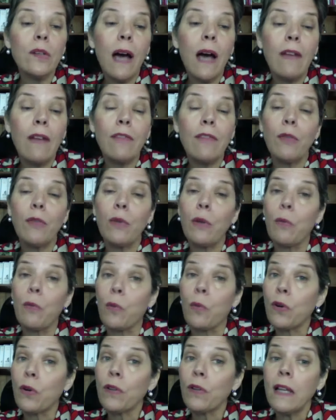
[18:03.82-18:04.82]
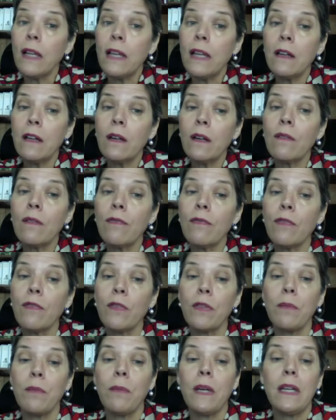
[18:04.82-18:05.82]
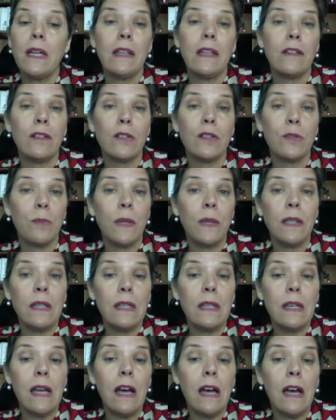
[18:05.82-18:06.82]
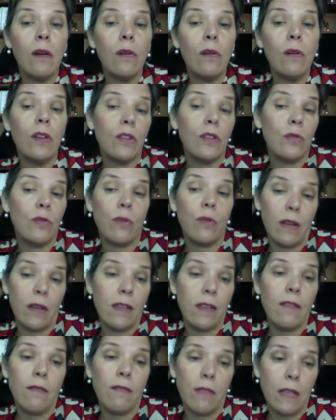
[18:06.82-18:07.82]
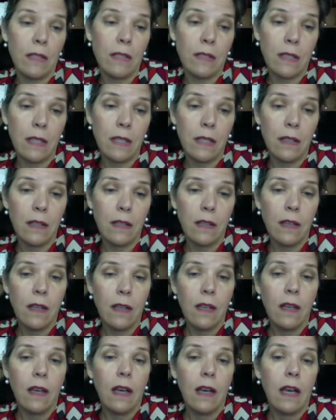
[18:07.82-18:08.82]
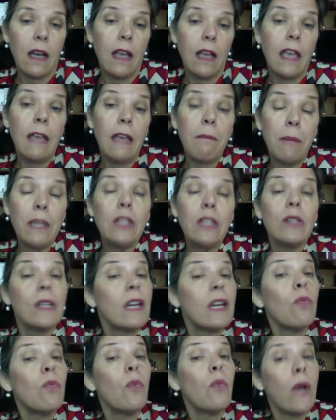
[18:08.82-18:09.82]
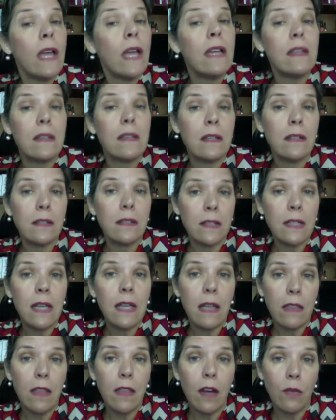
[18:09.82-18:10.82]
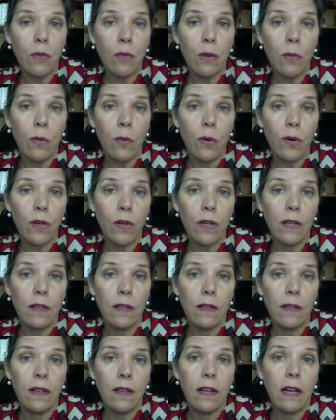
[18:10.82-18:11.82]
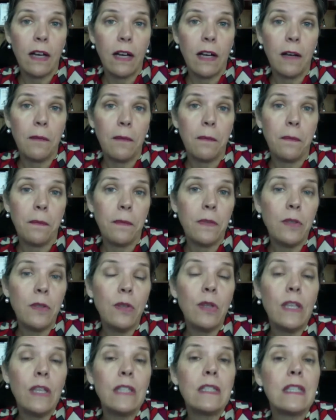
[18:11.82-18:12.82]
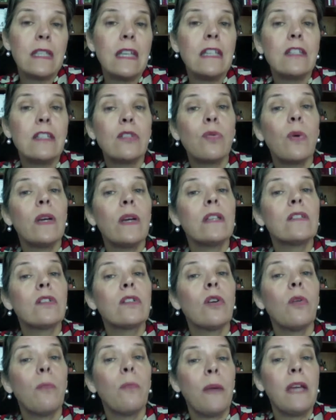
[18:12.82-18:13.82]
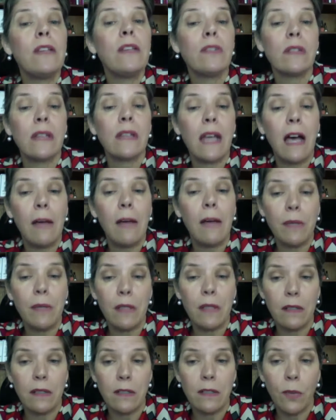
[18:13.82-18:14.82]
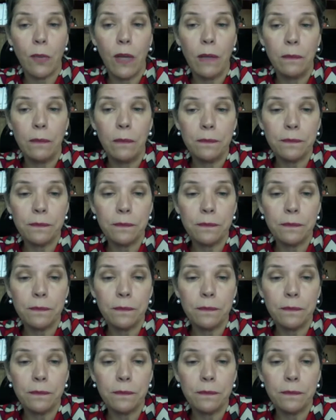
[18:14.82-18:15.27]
have a reward later for the money that you're spending now, you are investing. But you can wait to get that reward. It's what it's called patient capital as well.